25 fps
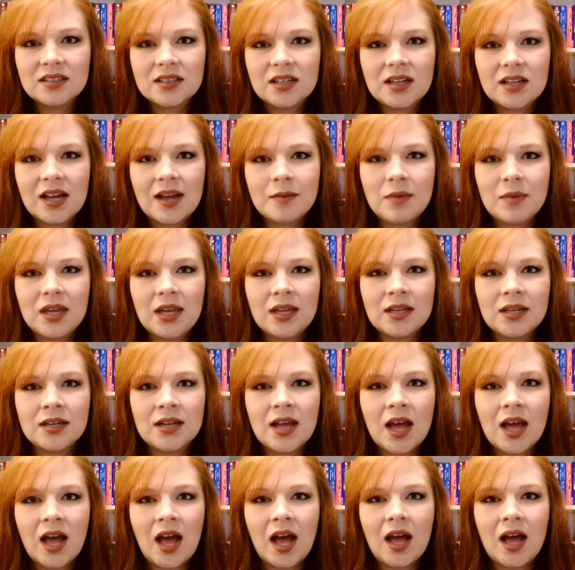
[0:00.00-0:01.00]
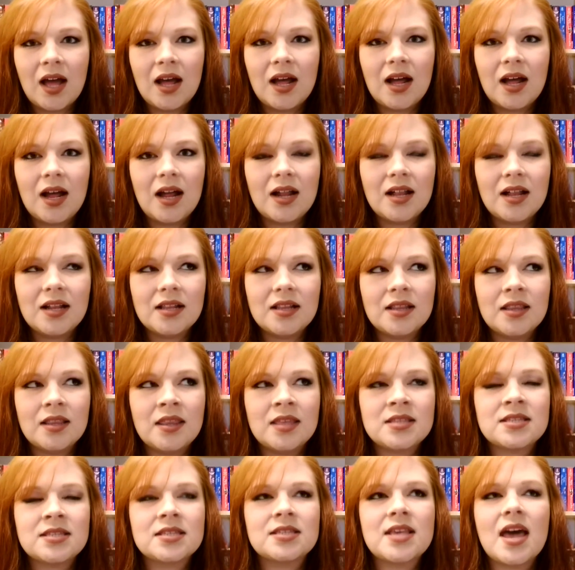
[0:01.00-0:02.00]
I mean, the
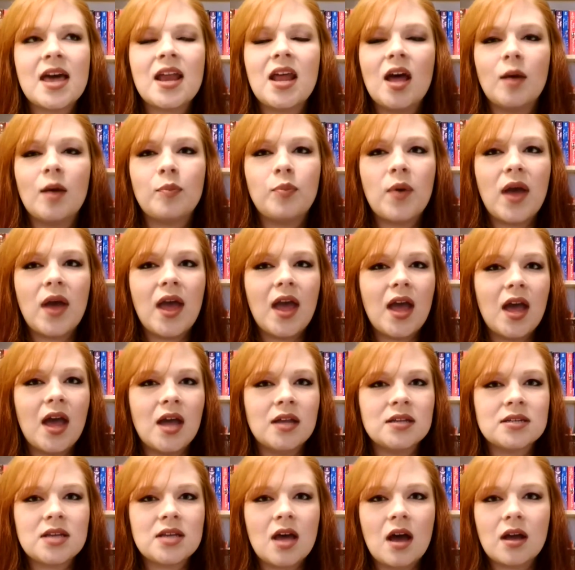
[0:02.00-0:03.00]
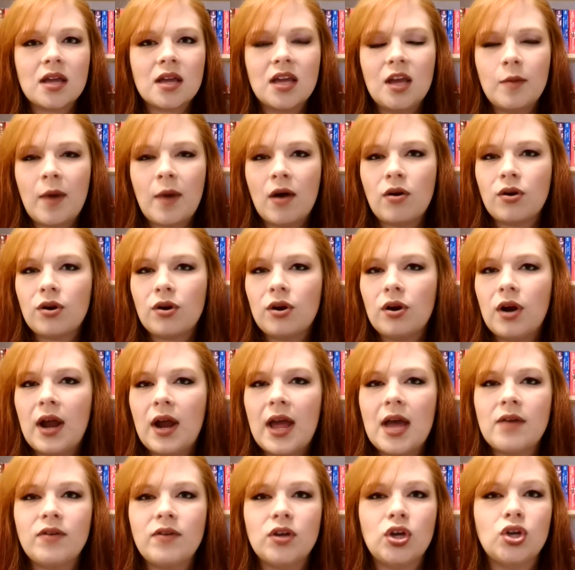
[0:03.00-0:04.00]
setup and talking about her
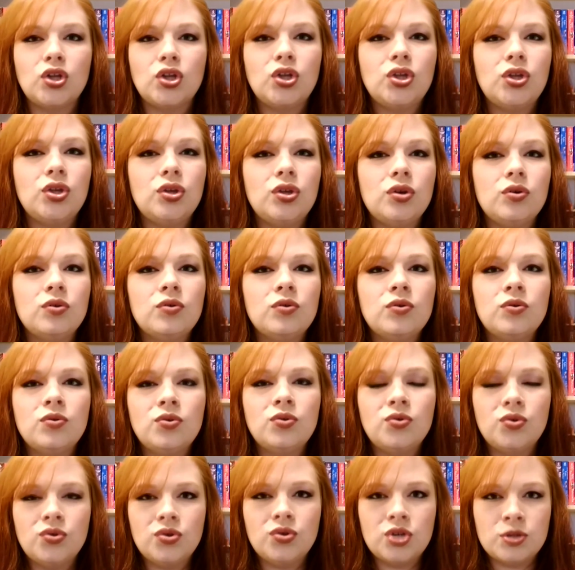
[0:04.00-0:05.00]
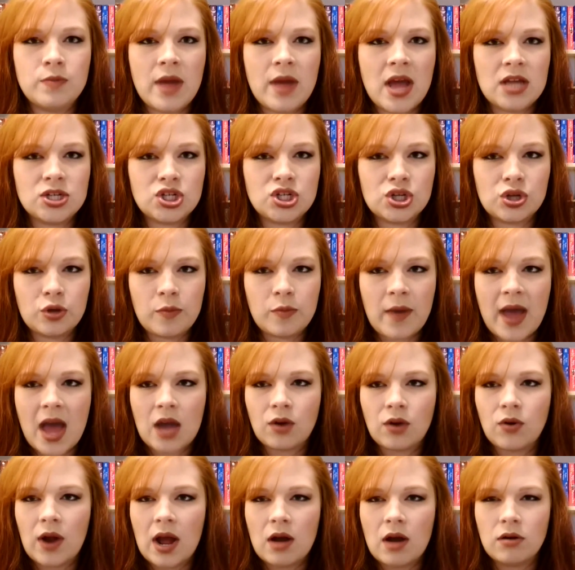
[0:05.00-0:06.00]
having a huge magical
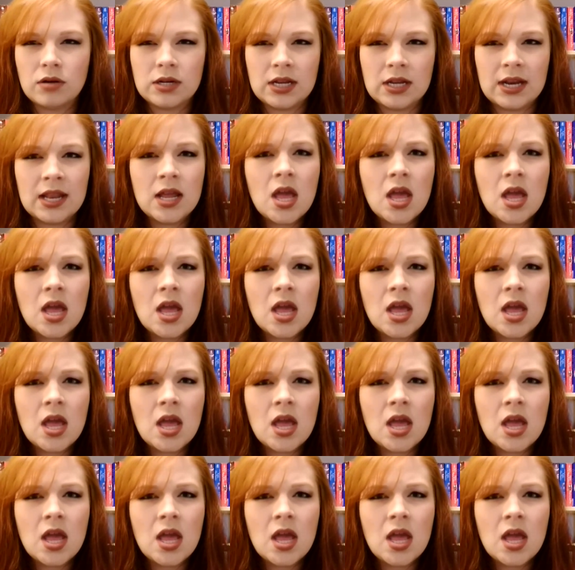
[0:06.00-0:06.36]
background and